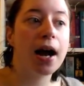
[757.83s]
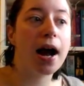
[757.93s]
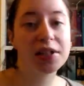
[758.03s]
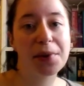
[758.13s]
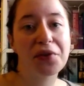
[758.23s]

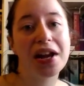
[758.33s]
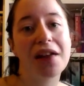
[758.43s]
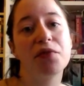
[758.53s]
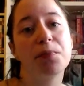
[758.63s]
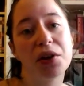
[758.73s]
The spirit
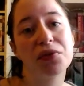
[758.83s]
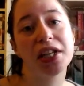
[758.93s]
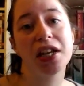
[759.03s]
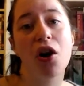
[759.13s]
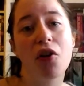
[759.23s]
and the
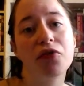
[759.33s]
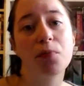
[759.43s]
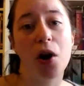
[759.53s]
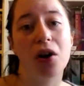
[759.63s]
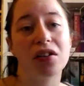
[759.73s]
beauty of the
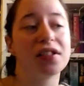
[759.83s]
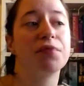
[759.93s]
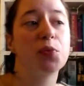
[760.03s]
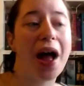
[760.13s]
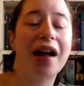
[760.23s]
moors,
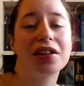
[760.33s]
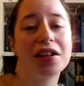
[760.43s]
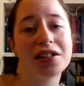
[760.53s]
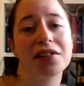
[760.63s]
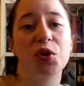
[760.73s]
the
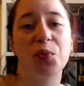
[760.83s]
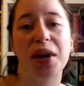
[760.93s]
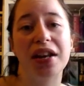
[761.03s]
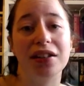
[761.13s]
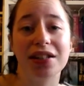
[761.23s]
wildness of the
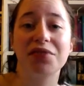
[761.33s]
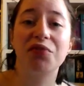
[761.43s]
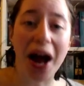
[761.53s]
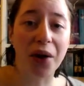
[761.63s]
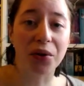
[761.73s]
wind, is
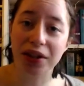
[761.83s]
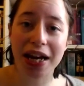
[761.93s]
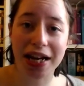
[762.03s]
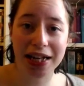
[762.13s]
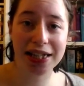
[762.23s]
found
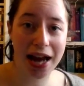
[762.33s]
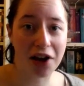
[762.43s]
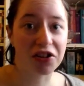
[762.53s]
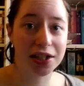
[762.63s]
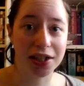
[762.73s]
in its
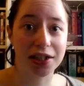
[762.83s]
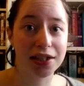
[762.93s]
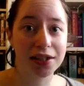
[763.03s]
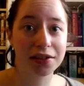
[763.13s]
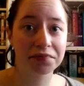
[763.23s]

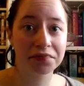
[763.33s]
characters.